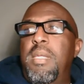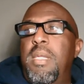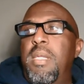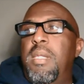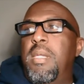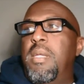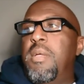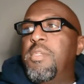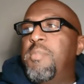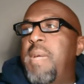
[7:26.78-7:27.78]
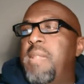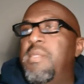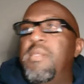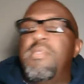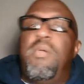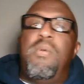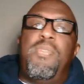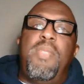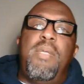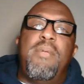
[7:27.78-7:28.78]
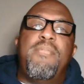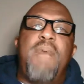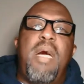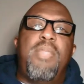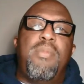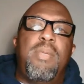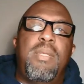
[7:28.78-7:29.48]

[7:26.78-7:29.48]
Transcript: and it goes back to this whole thing with fathering.